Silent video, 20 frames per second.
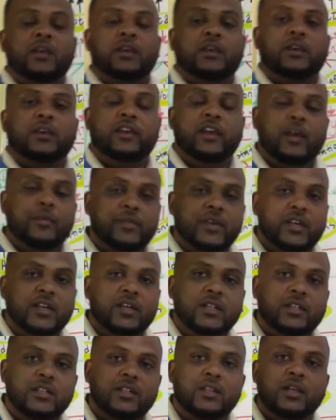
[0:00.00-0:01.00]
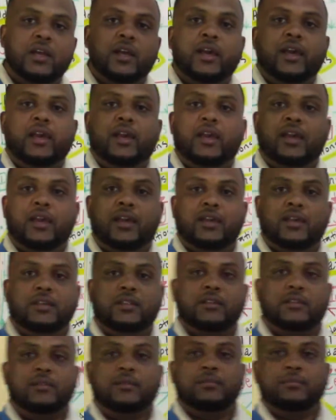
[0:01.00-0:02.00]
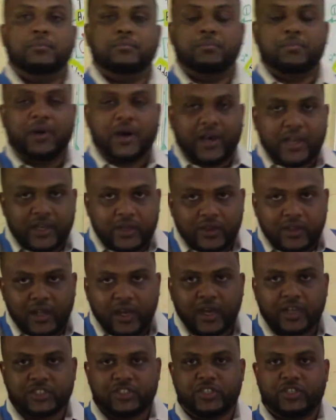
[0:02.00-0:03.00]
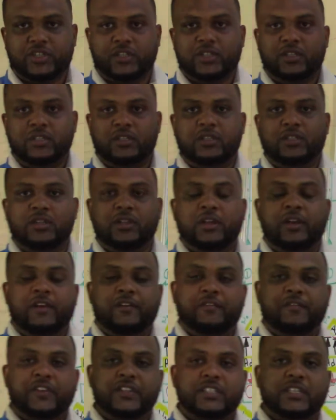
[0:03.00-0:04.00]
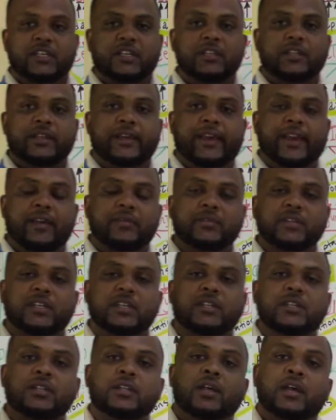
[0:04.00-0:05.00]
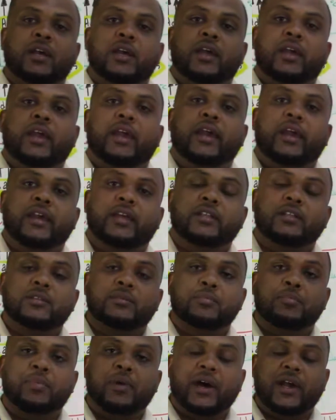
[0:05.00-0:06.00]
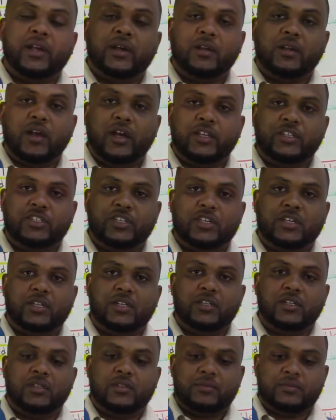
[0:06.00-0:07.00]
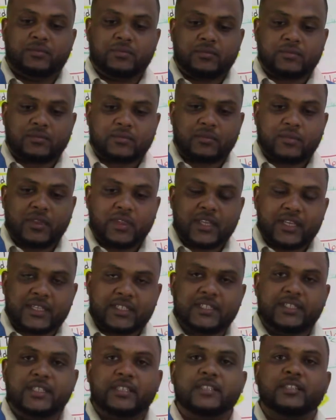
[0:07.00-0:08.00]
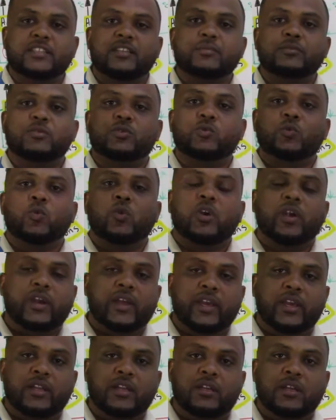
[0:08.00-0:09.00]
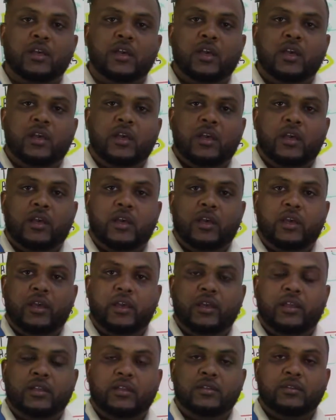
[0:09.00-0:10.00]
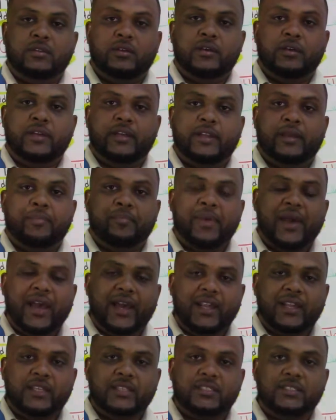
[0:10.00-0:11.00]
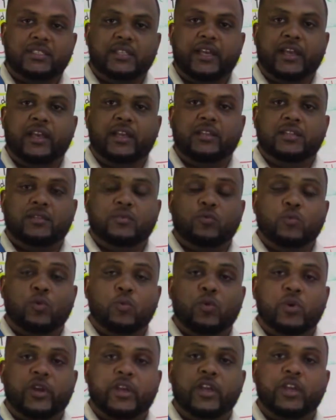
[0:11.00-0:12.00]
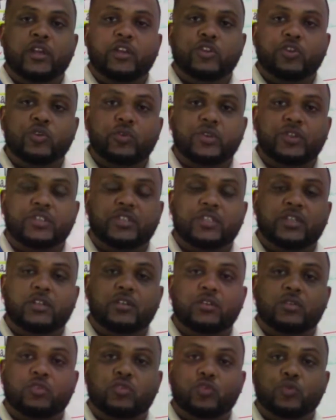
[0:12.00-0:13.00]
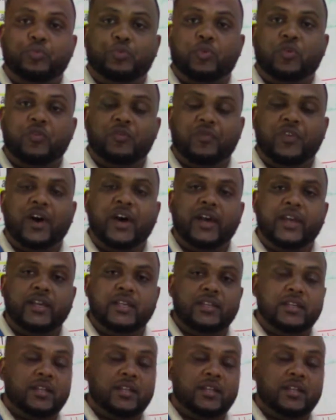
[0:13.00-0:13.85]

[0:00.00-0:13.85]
chemical, and biological, physical, chemical, and biological systems working in a balanced and working in unison to provide